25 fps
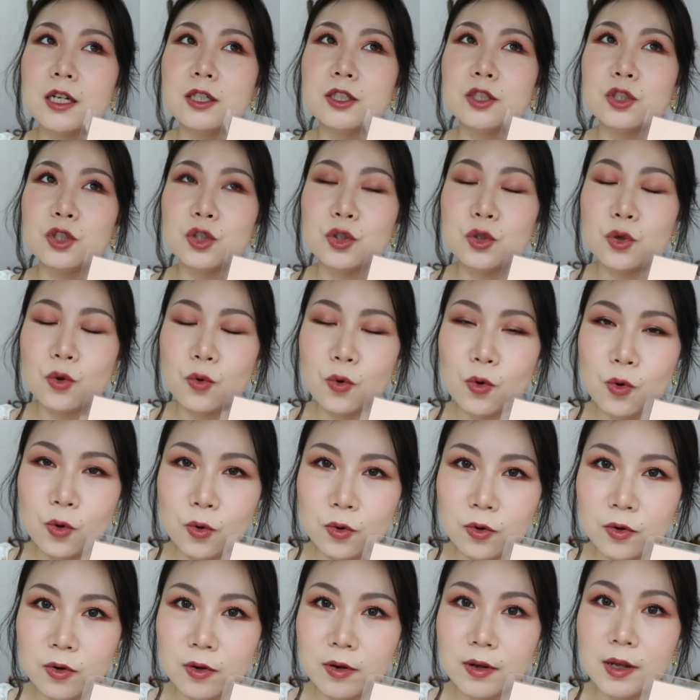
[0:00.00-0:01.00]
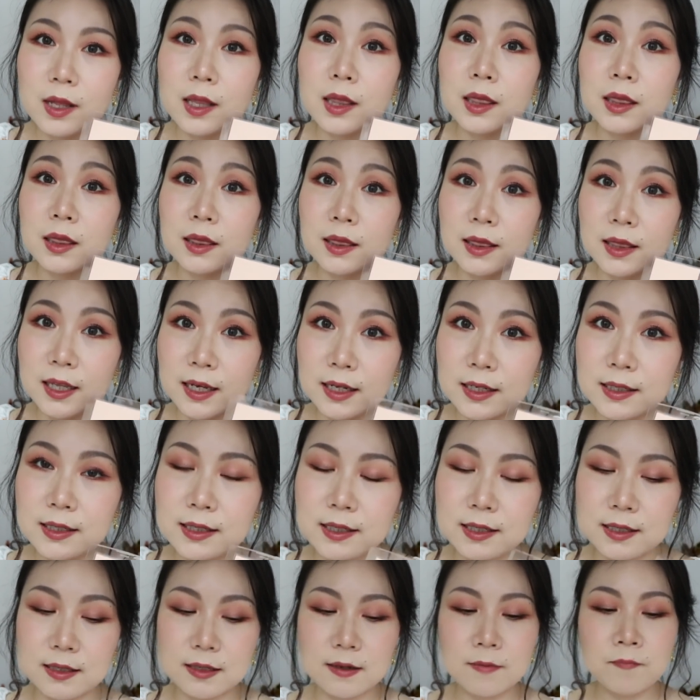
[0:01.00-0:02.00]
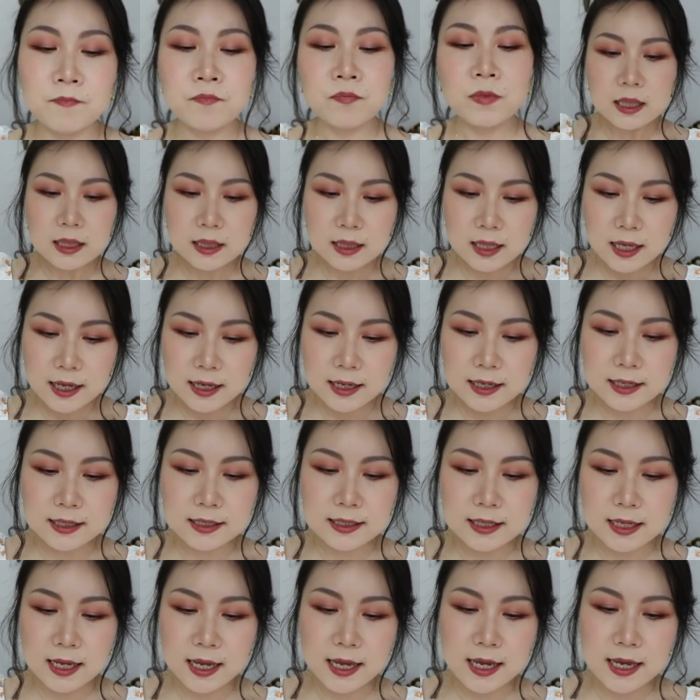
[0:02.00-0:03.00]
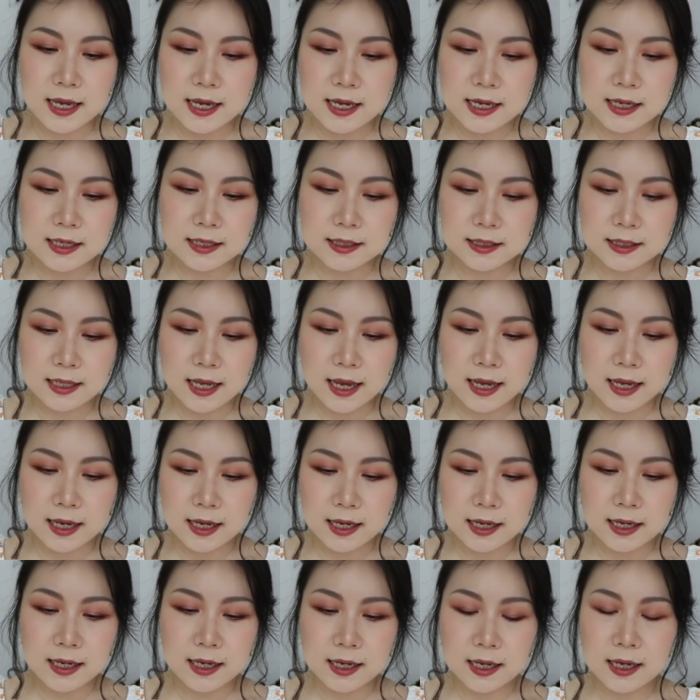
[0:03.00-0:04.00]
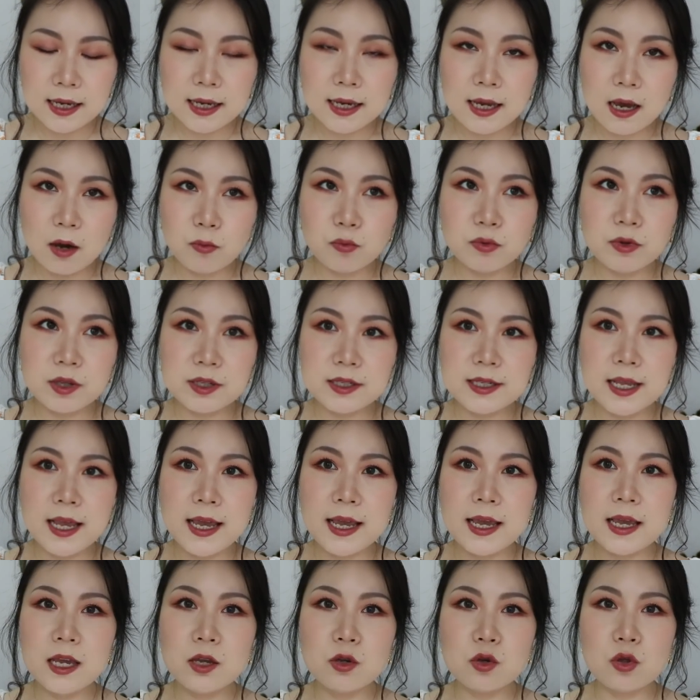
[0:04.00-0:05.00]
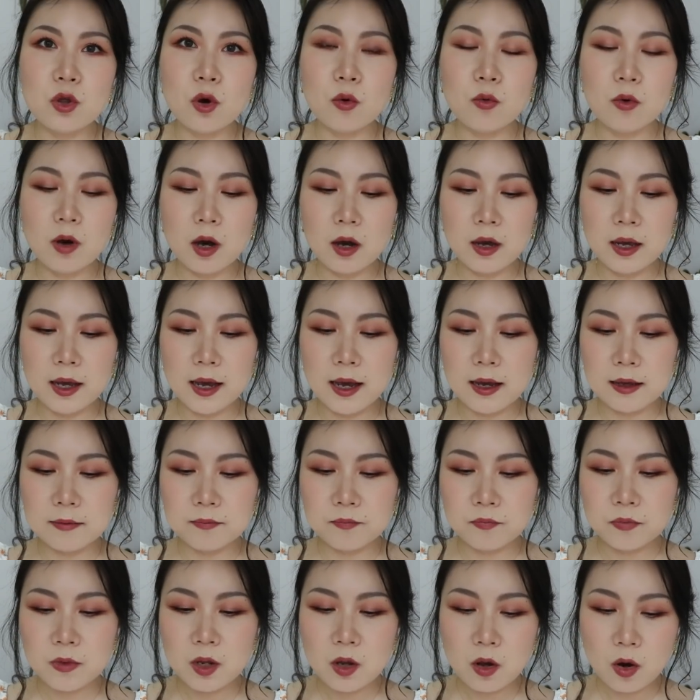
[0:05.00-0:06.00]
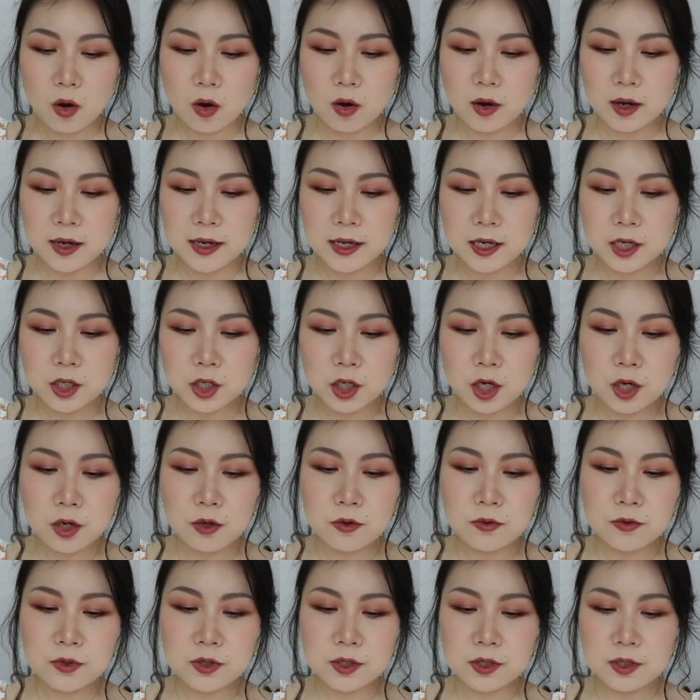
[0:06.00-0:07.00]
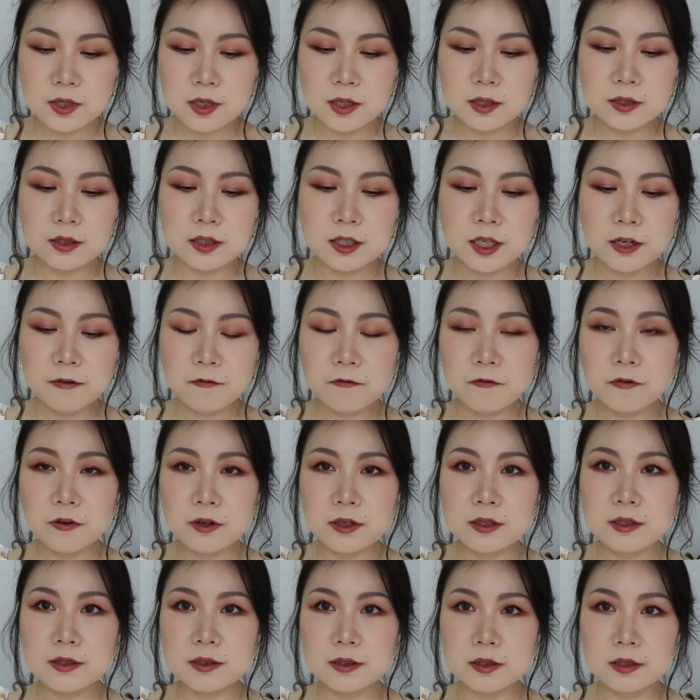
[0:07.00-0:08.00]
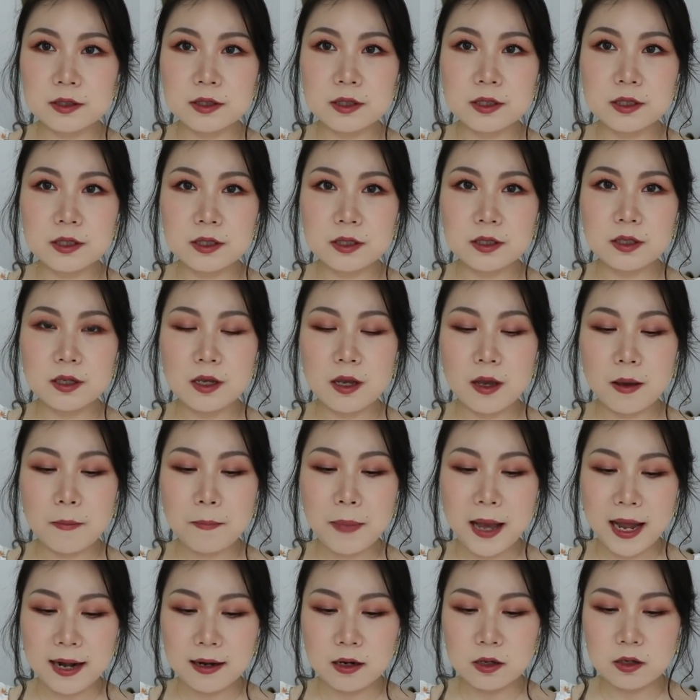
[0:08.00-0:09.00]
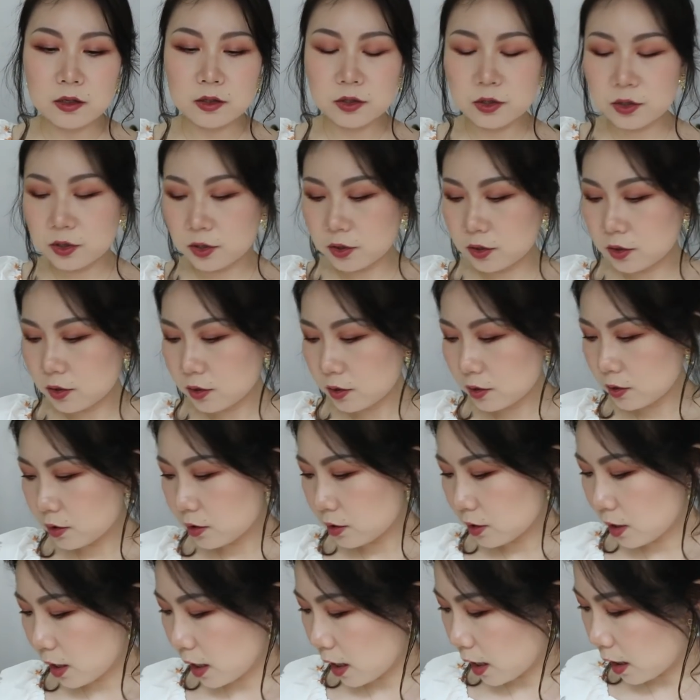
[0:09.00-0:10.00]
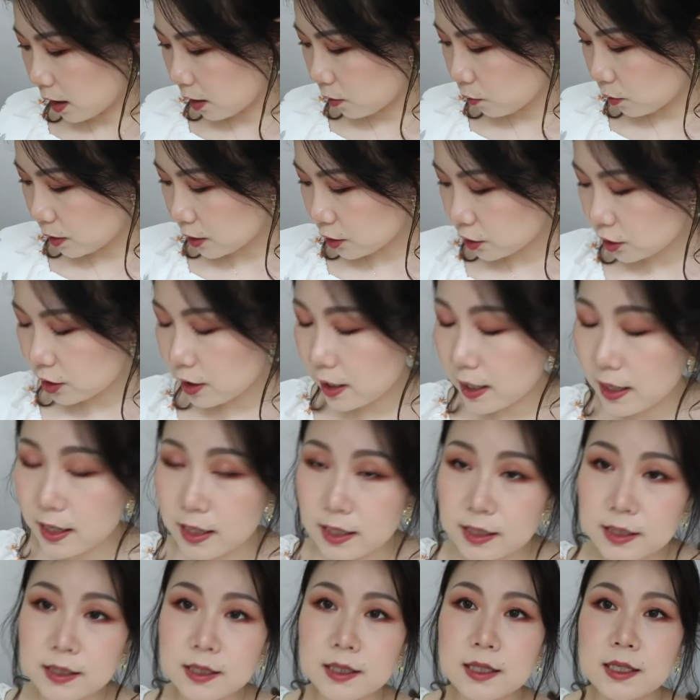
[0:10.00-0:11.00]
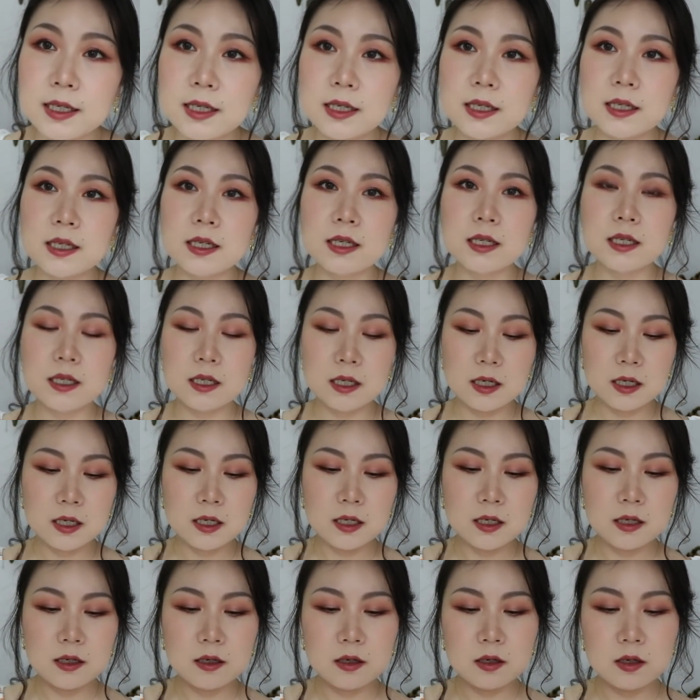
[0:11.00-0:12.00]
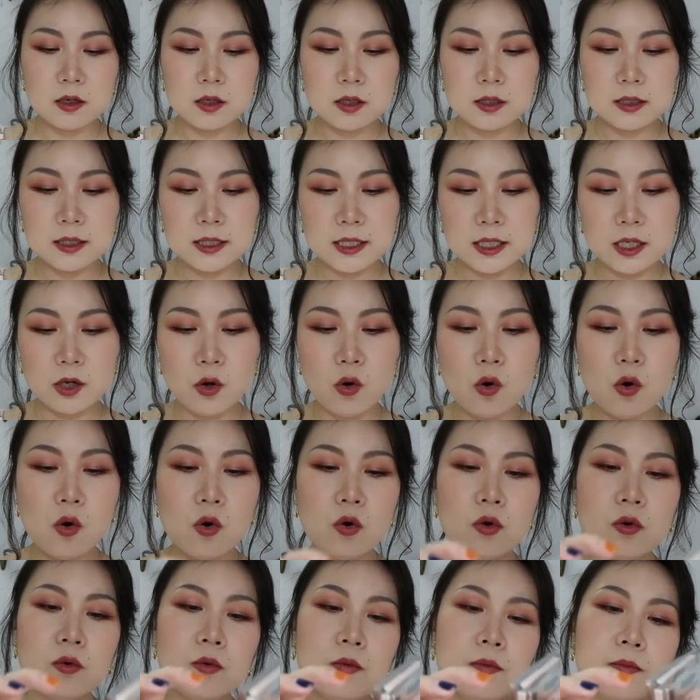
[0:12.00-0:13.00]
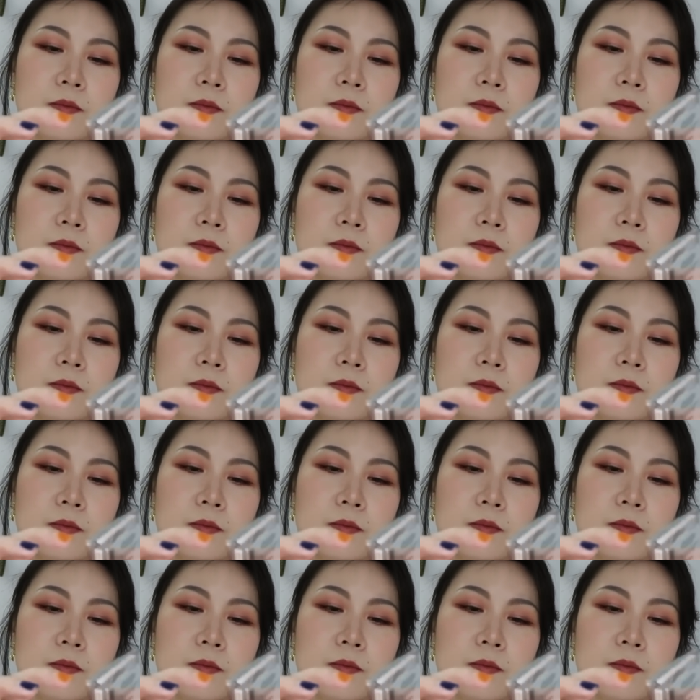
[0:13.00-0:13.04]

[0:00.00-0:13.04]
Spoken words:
adore this. This is a, I would say, you know, I used different palettes, which is the Dior